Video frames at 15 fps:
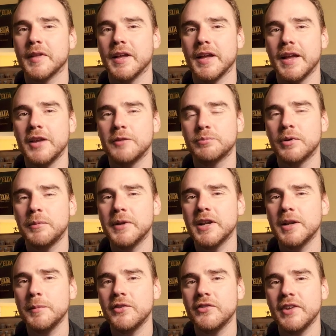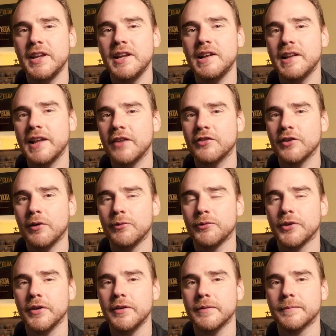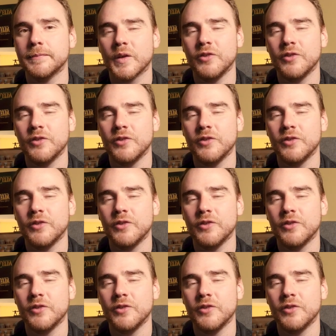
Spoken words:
it's probably going to be seen less often